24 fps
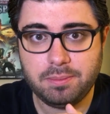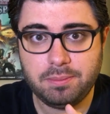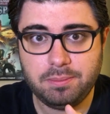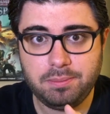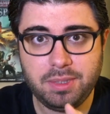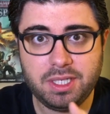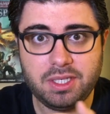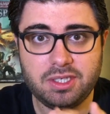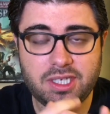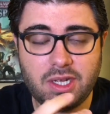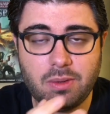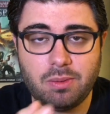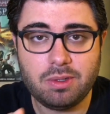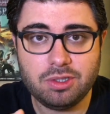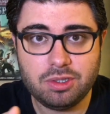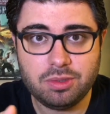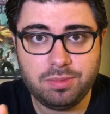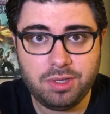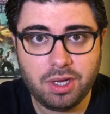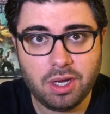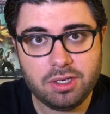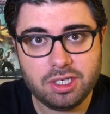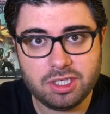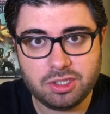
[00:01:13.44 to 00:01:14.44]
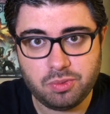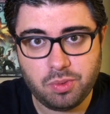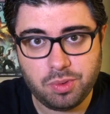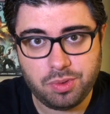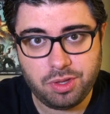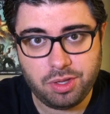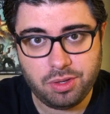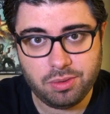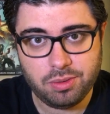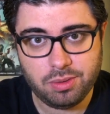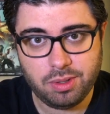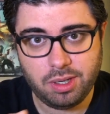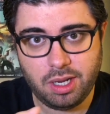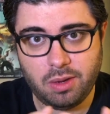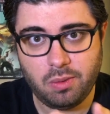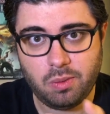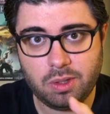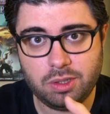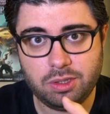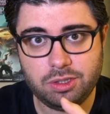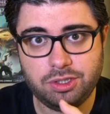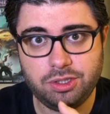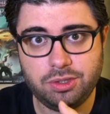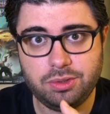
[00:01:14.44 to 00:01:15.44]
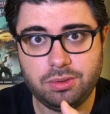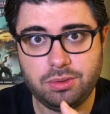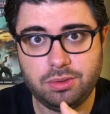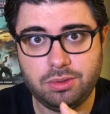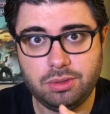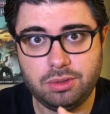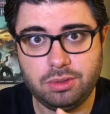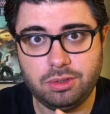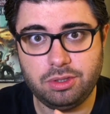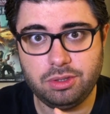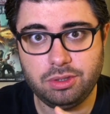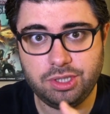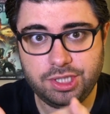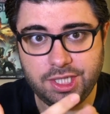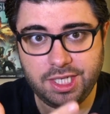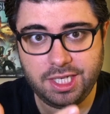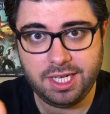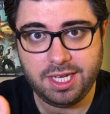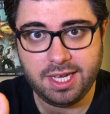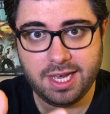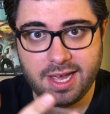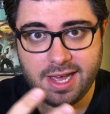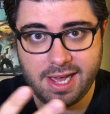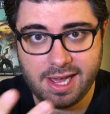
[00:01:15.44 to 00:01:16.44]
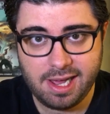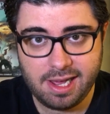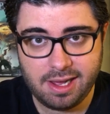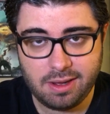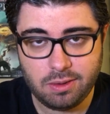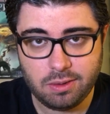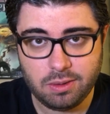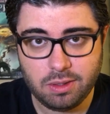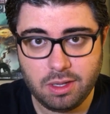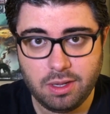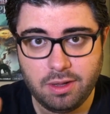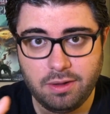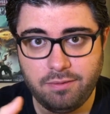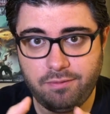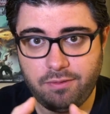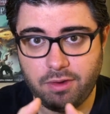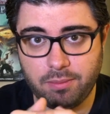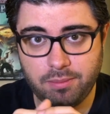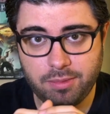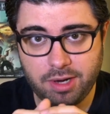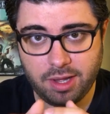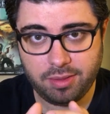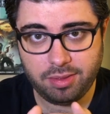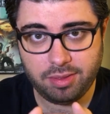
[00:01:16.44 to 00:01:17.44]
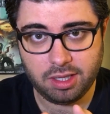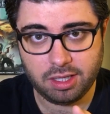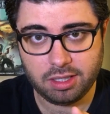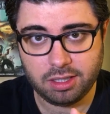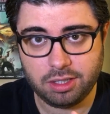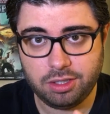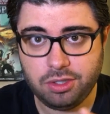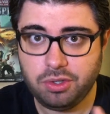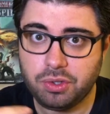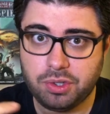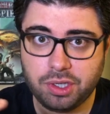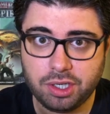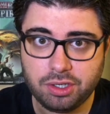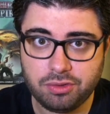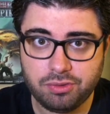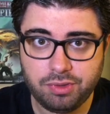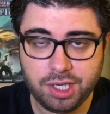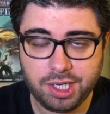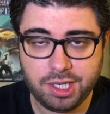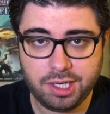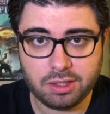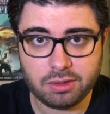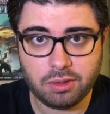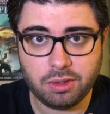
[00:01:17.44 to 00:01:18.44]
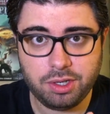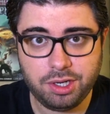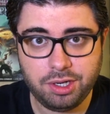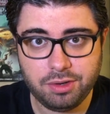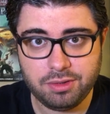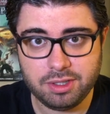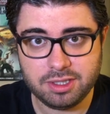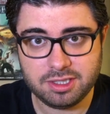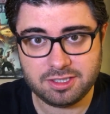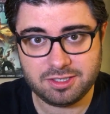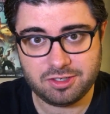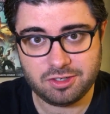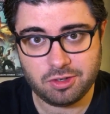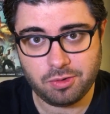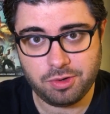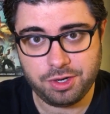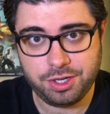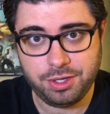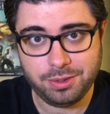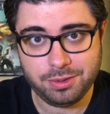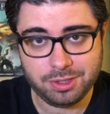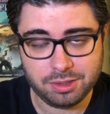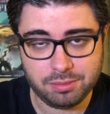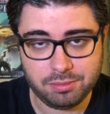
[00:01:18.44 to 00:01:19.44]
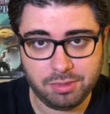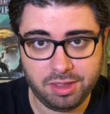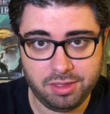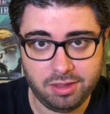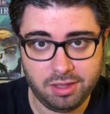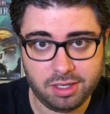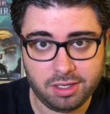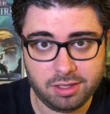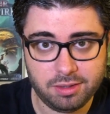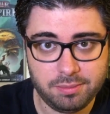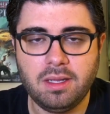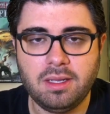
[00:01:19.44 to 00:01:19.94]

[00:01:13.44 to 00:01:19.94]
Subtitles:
because I want to be honest with you, and I want you to see how from nothing you can create a coherent story using Mythic.